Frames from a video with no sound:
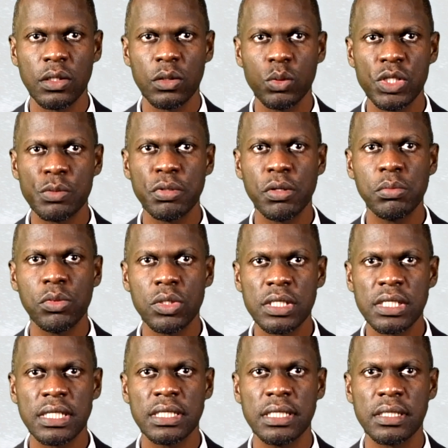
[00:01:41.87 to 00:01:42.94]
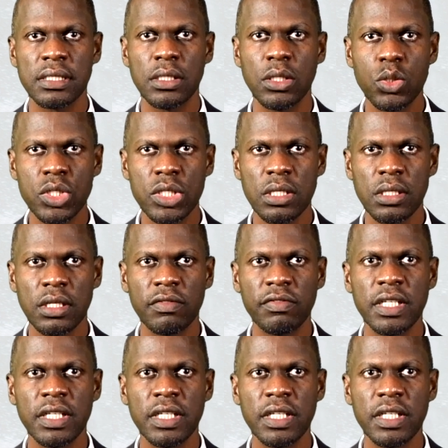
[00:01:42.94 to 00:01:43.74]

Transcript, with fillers: which promotes the disclosure of